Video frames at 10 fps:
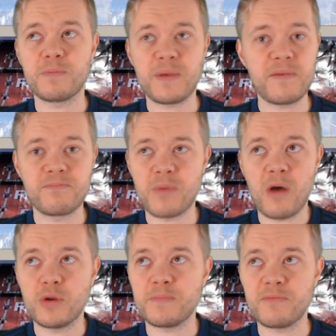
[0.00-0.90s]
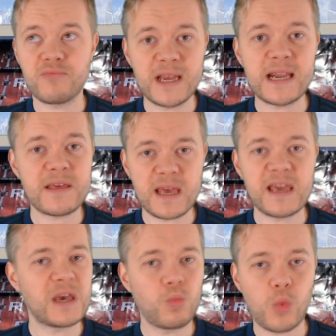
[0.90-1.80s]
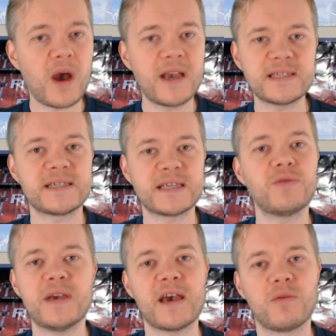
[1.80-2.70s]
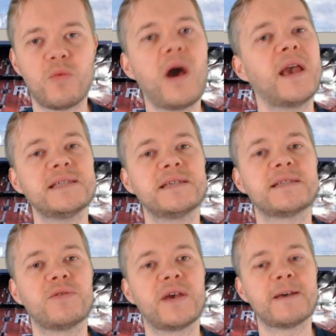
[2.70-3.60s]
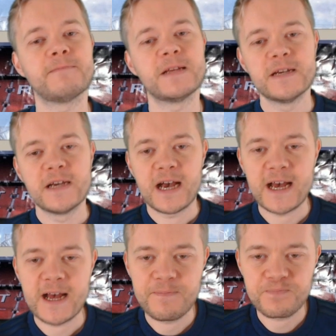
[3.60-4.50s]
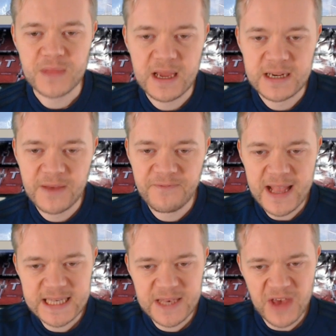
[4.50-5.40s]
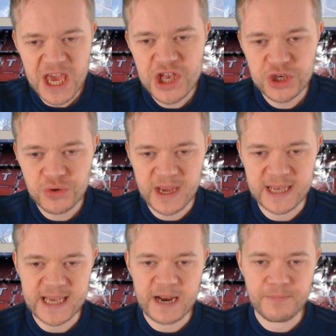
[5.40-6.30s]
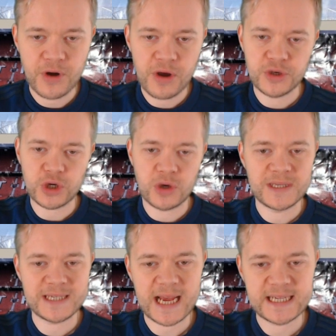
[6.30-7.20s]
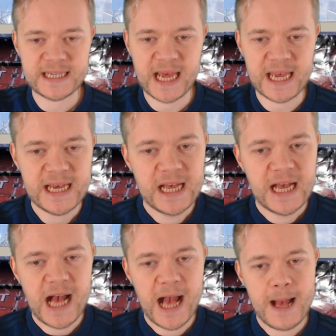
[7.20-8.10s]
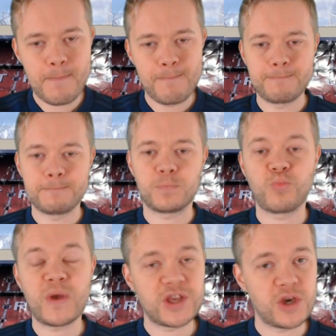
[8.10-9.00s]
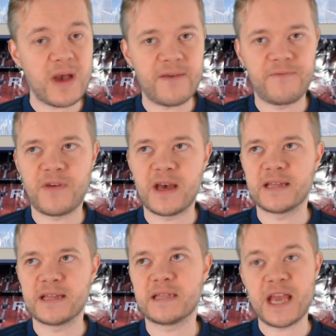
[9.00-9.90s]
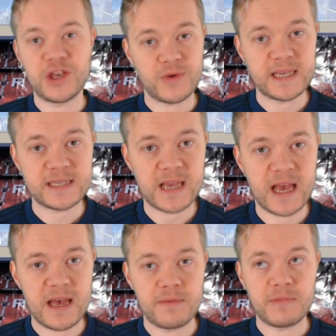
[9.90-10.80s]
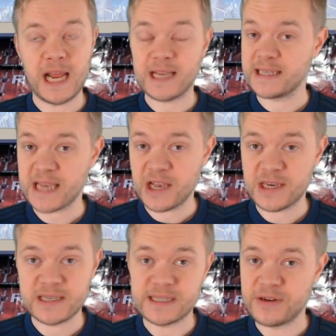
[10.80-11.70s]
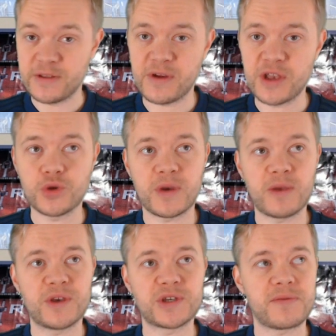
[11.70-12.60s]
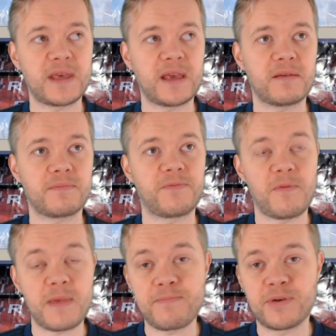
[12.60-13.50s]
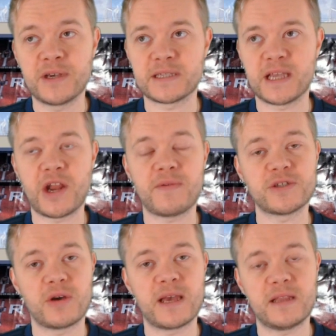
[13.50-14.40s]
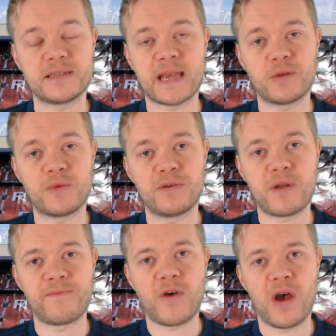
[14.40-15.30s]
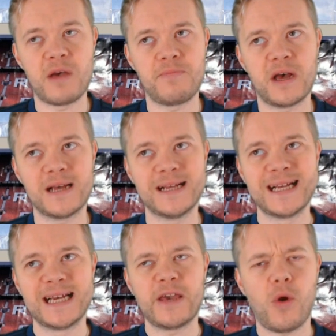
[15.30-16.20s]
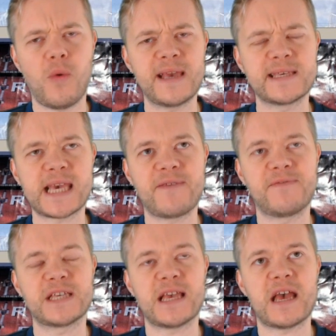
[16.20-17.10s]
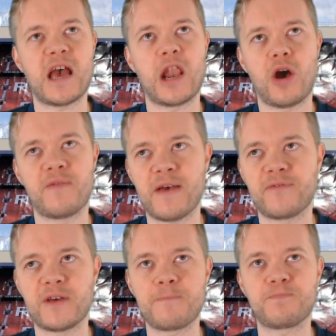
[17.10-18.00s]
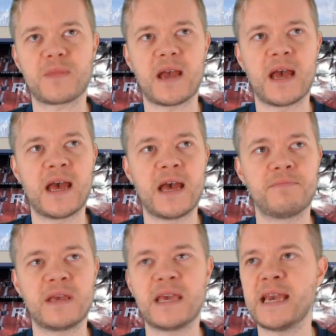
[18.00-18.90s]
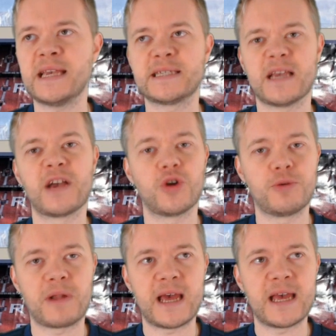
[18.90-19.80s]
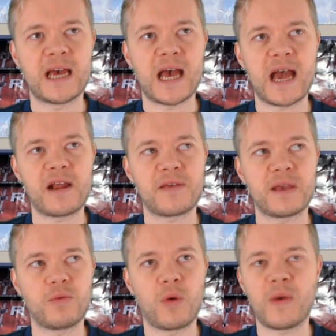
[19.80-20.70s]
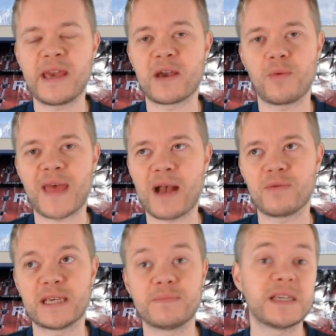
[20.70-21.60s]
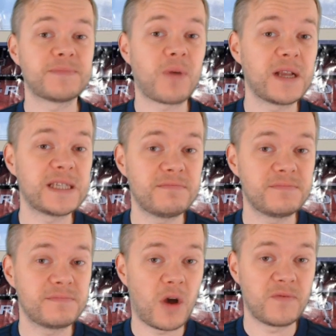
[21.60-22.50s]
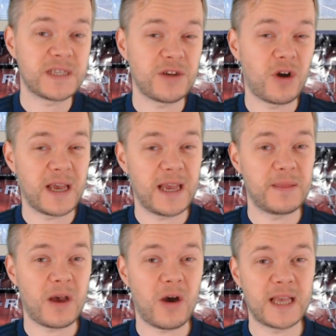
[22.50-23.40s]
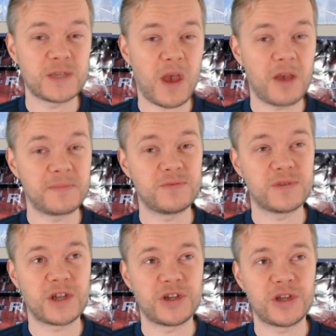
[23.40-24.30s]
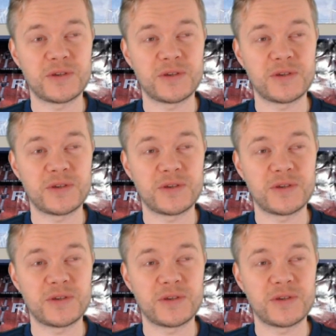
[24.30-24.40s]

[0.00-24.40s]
would be really thinking, why is he still here? Why is he still here? Defensive injuries and approach on Saturday. We do have injuries. Alexis Sanchez is another injury, which I think, for me personally, I know he's not set the world on fire, but he always gives a lot of effort. He is a good player, and I think we're weaker without him, despite him obviously not hitting the heights we hoped he was going to